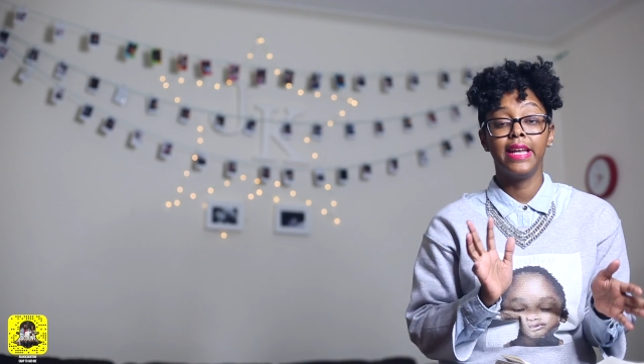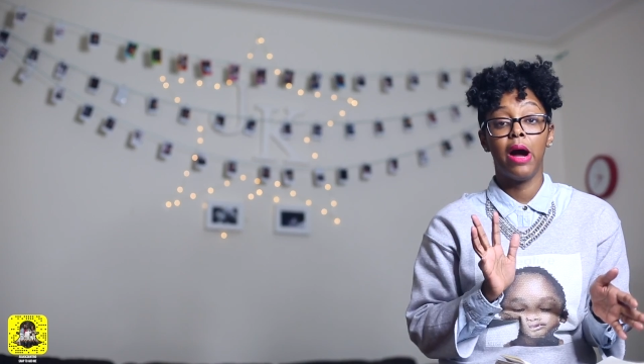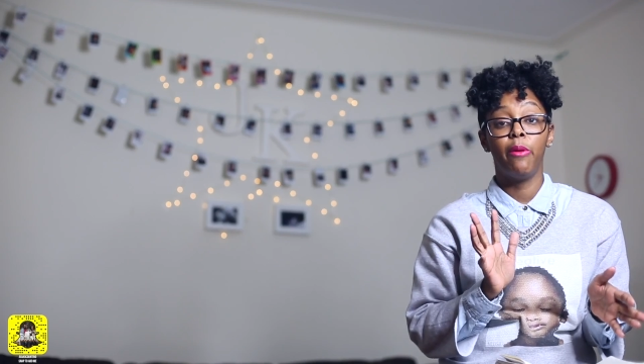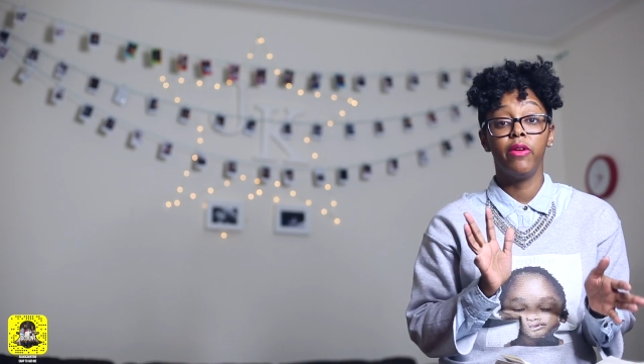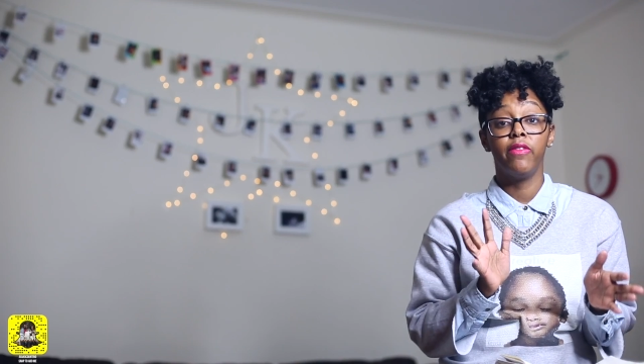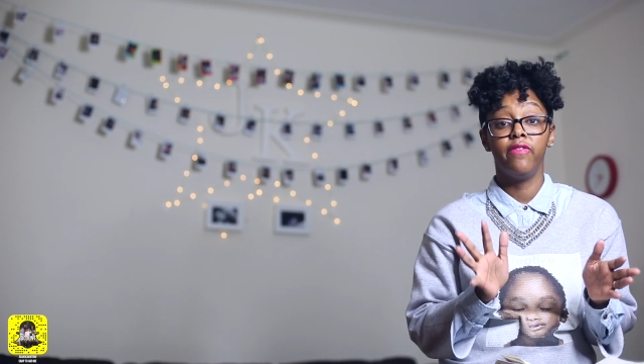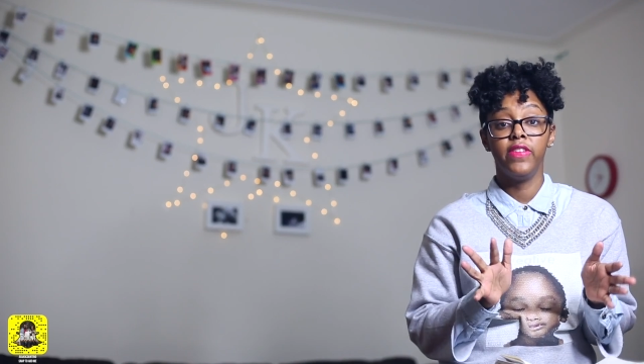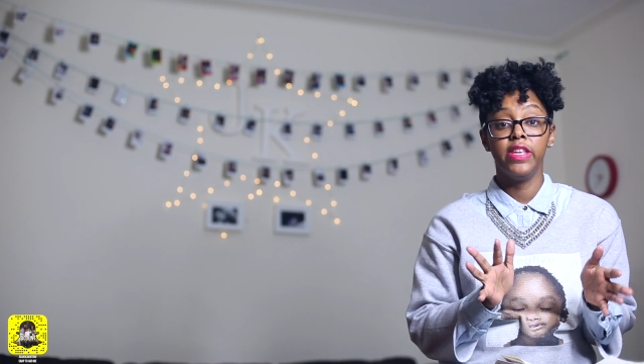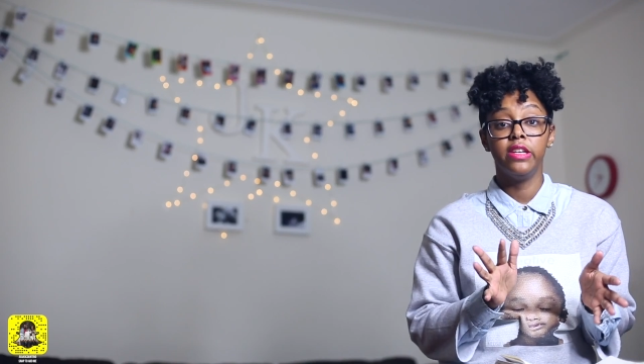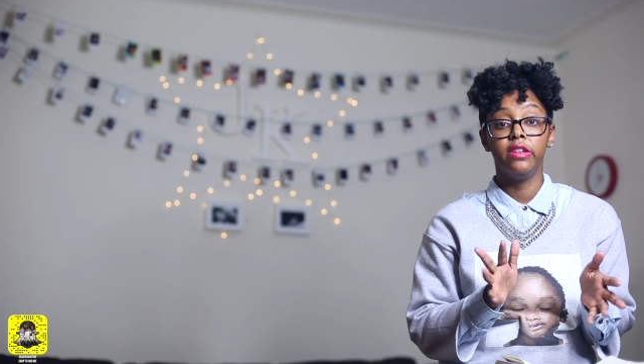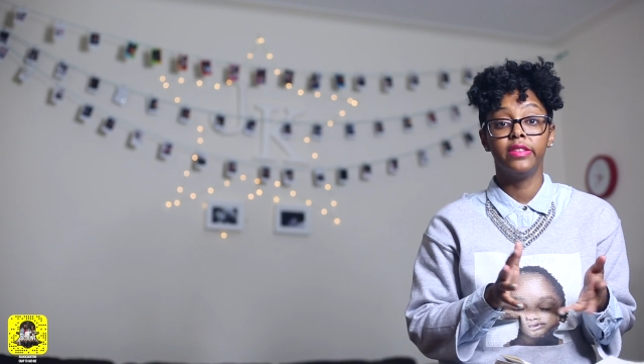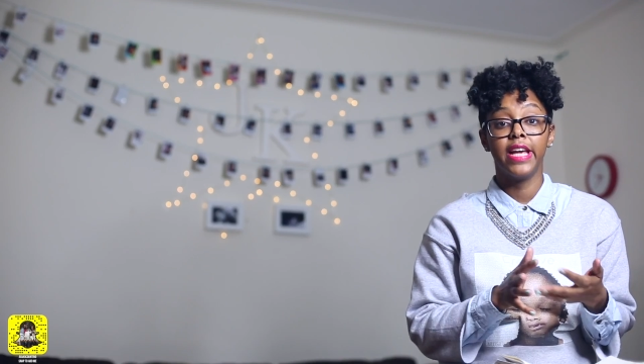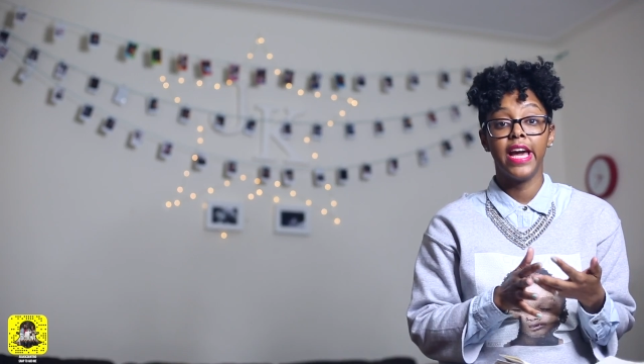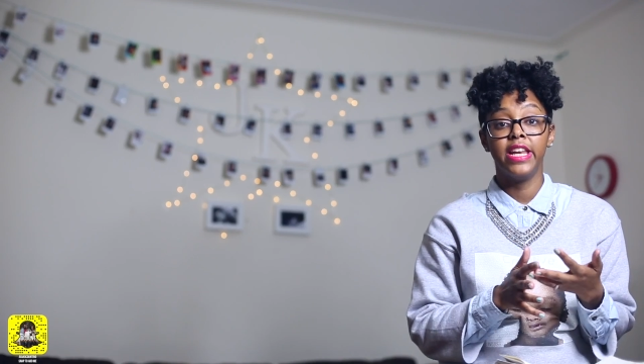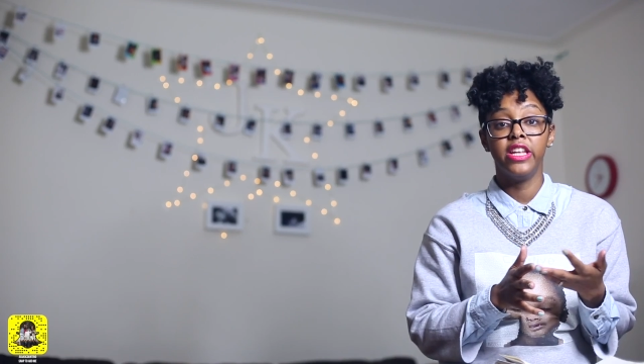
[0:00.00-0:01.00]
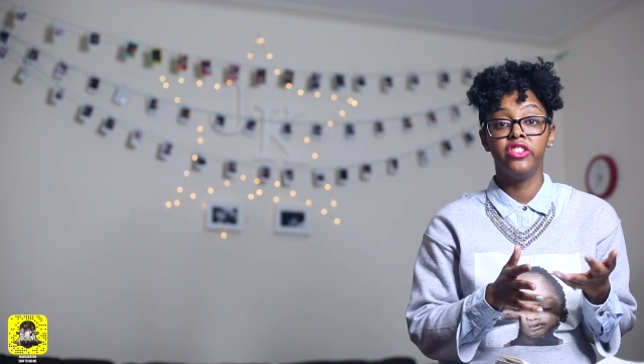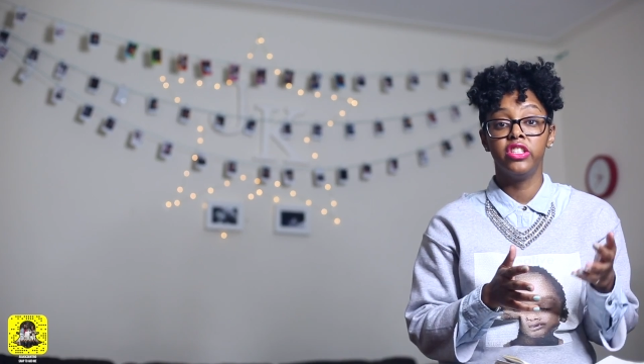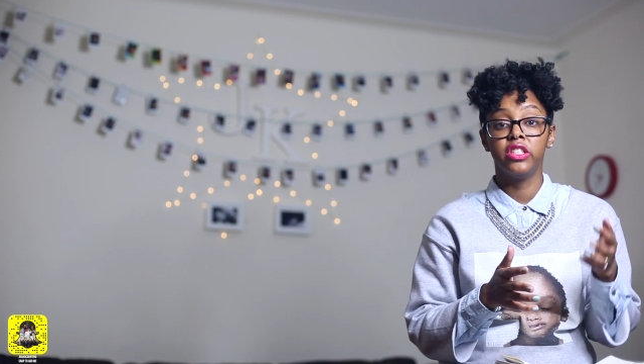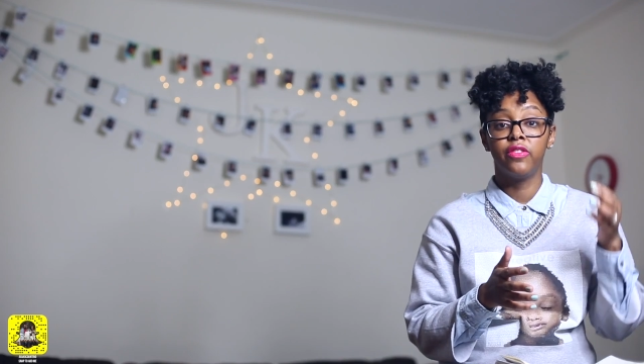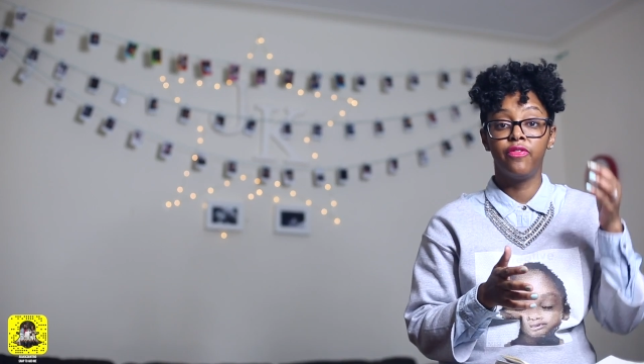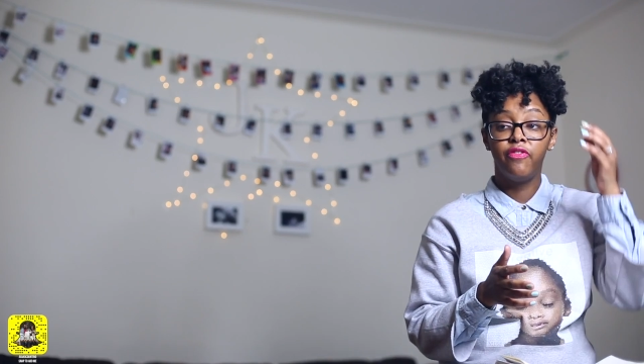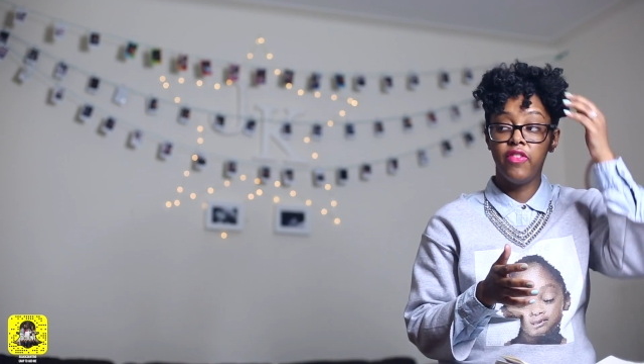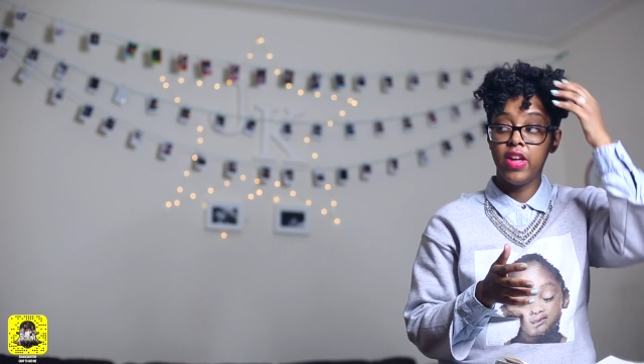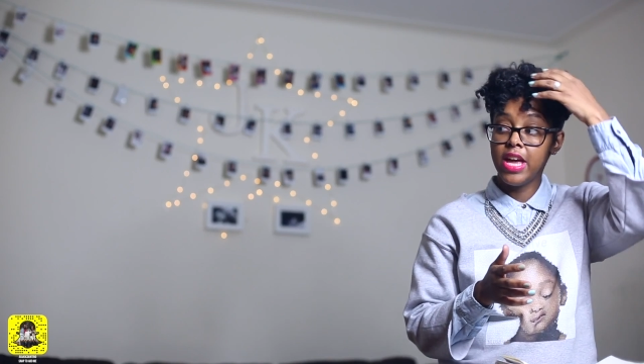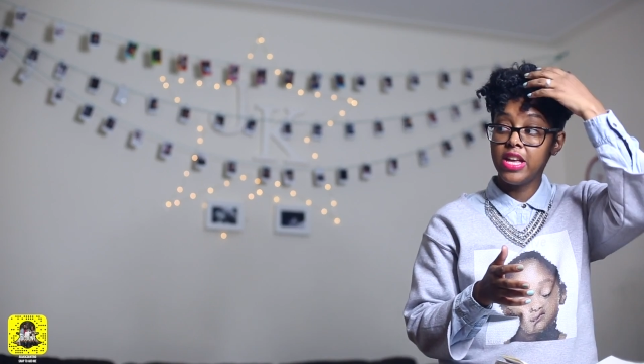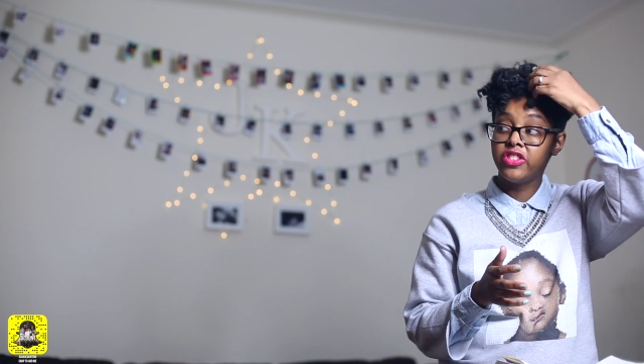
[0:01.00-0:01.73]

and how it feels and it just